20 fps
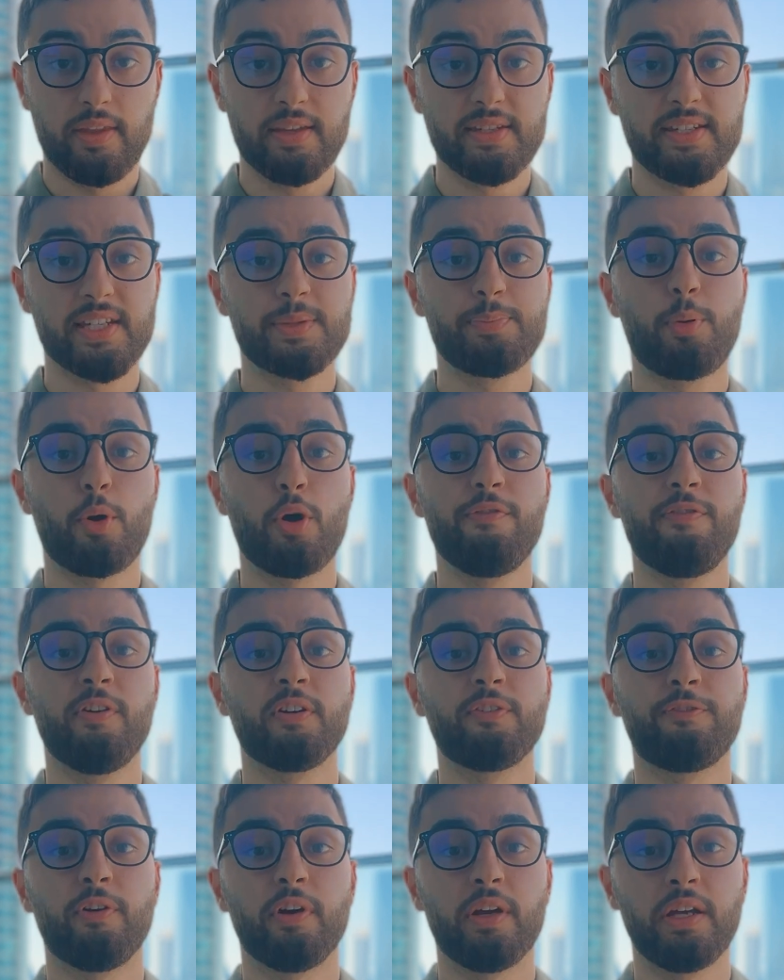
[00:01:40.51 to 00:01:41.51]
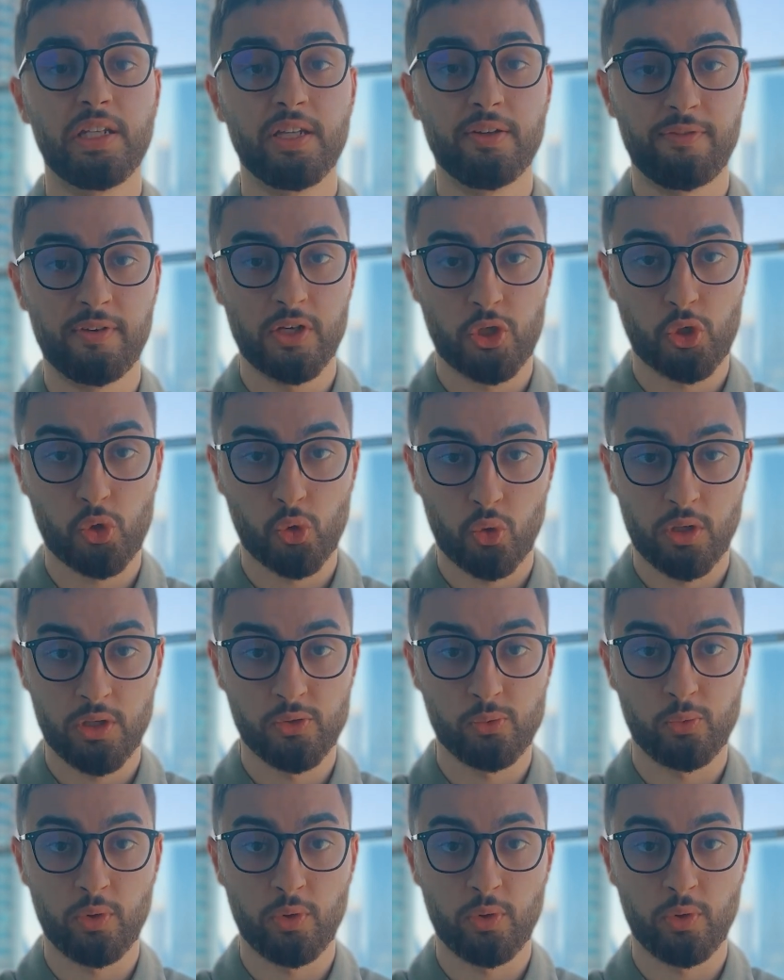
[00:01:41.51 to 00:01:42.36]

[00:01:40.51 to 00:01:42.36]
This is perfect for individuals